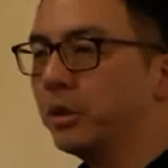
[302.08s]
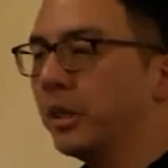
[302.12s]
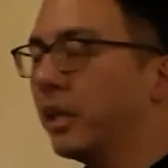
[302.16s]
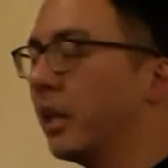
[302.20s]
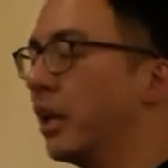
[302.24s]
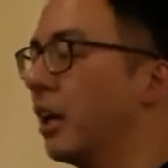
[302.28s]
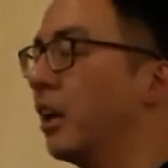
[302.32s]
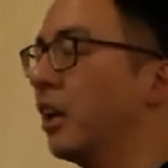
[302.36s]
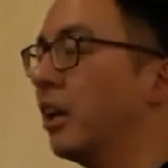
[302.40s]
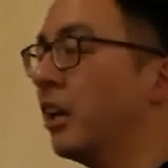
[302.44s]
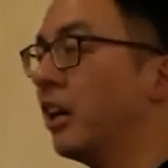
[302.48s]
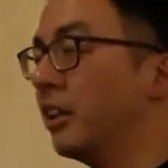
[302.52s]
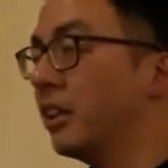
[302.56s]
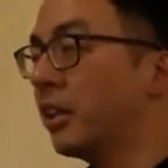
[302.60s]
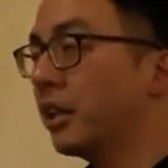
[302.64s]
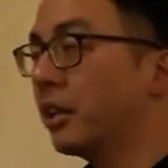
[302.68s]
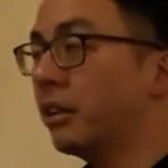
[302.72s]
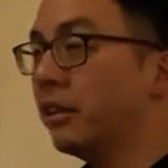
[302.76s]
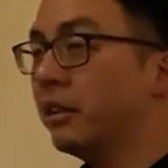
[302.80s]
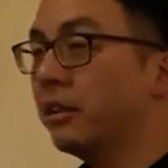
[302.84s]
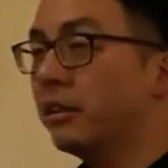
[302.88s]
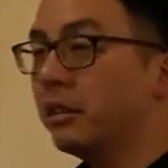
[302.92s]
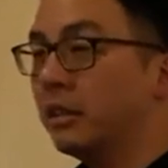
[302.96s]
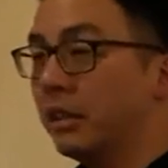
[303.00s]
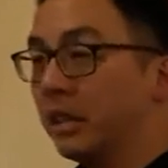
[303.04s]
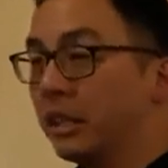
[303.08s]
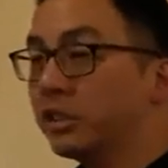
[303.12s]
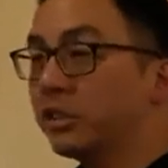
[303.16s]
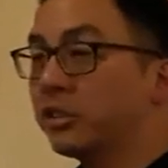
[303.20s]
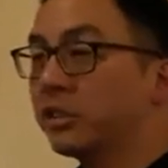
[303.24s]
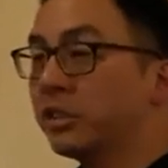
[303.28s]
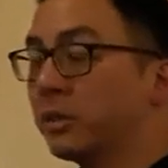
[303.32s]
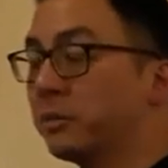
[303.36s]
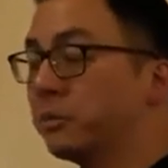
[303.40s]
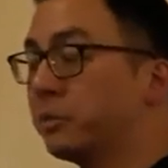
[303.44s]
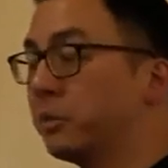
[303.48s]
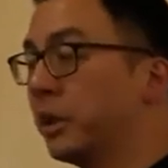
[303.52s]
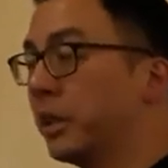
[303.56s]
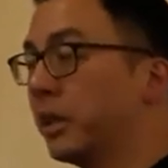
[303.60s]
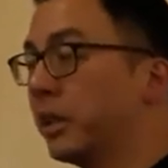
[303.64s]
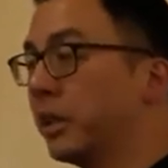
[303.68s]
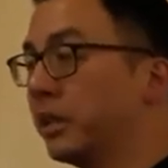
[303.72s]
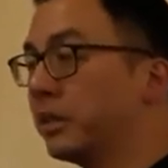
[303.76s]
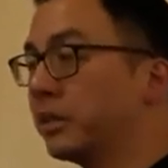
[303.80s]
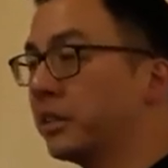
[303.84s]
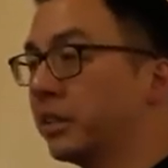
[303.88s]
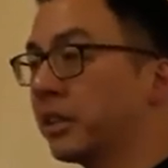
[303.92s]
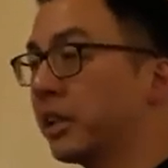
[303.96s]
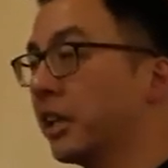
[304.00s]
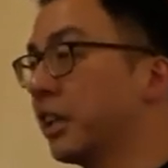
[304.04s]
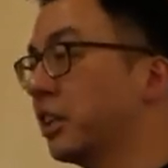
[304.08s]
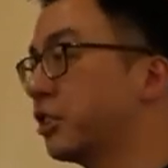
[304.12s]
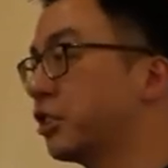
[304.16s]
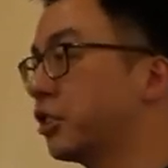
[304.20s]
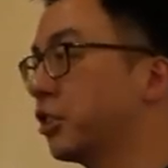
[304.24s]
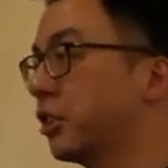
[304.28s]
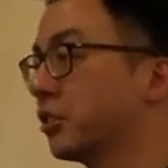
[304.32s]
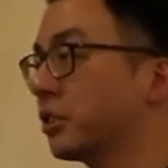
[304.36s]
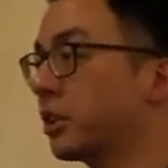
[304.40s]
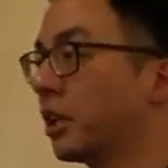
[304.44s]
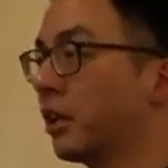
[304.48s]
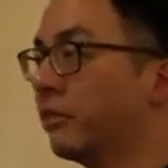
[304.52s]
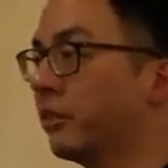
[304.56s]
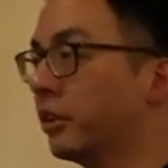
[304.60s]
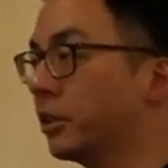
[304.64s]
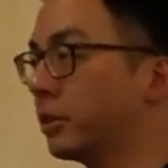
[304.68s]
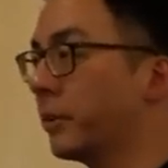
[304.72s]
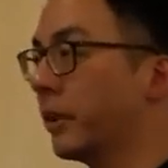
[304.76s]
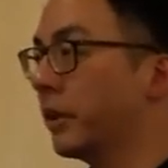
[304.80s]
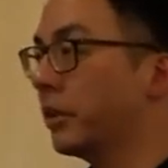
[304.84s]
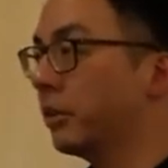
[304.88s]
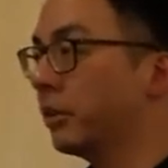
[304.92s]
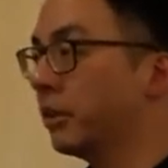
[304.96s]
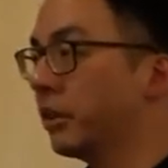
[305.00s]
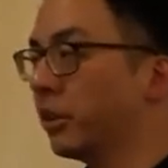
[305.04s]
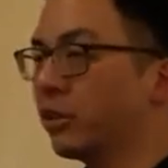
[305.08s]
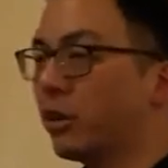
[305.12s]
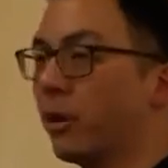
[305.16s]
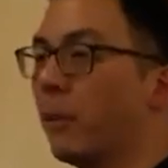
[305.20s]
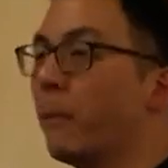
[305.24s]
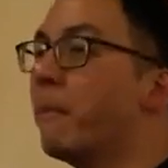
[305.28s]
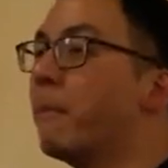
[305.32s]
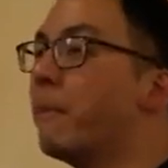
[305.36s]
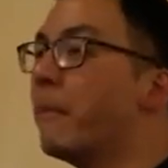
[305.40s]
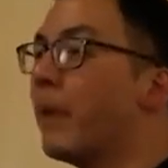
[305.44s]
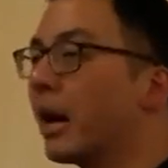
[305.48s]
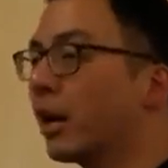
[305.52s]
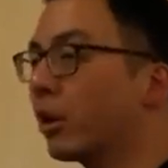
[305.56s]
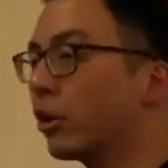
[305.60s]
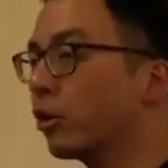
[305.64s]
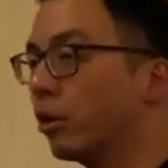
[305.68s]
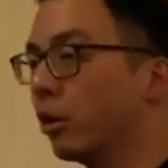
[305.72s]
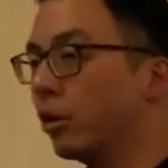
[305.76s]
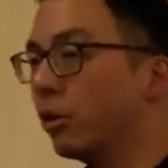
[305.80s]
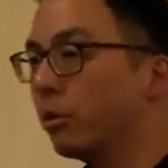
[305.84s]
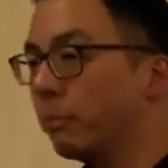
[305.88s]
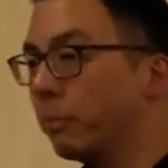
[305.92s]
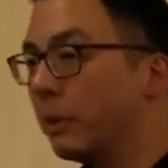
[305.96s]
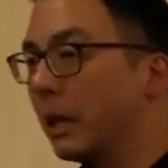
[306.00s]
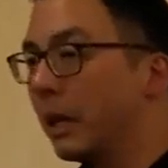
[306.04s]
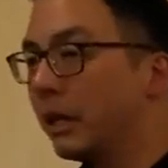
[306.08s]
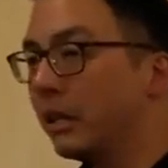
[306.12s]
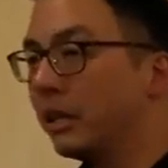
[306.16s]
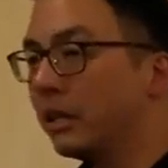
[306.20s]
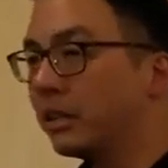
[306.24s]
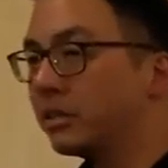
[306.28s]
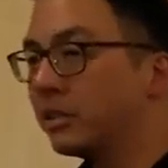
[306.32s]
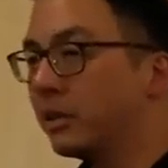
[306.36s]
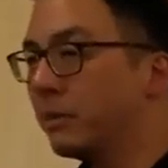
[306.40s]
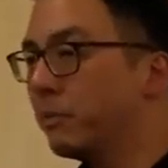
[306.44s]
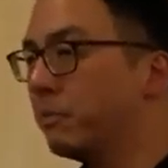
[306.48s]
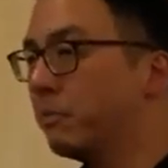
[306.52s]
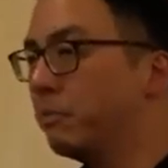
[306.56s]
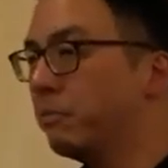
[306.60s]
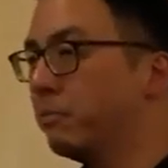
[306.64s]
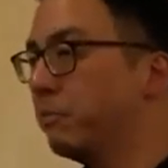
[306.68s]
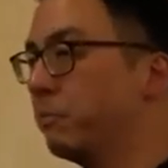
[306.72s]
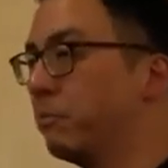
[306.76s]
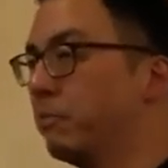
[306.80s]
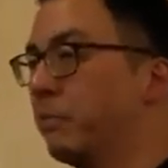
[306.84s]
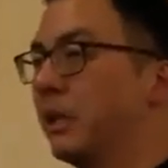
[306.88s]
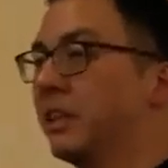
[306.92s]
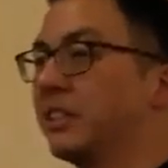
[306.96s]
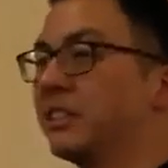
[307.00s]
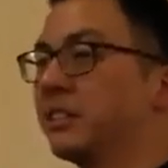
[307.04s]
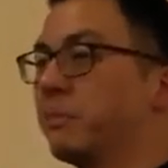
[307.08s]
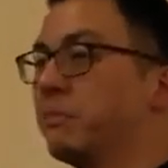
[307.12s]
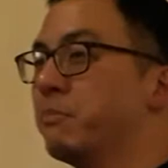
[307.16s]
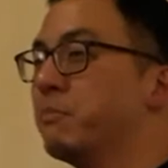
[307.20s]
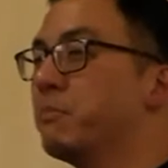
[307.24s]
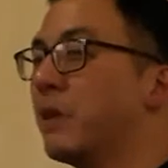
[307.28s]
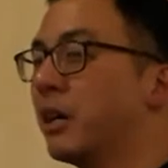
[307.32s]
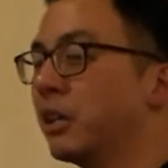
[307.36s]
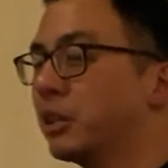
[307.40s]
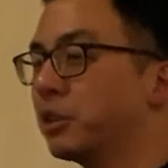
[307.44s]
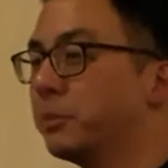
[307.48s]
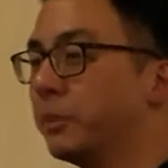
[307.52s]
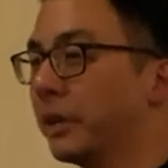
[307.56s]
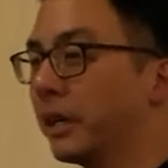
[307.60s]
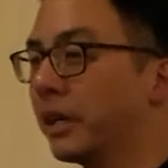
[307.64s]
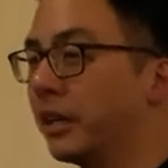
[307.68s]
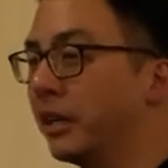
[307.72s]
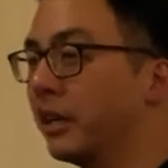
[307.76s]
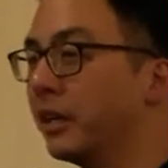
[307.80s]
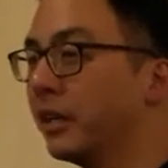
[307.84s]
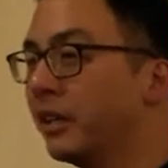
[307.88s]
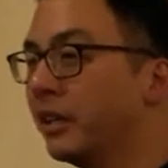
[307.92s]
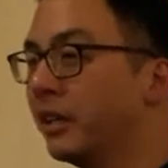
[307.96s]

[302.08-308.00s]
it Another interesting breed is uh, the King Charles Cavalier Spaniel. They have got macro platelets, their platelets are much bigger.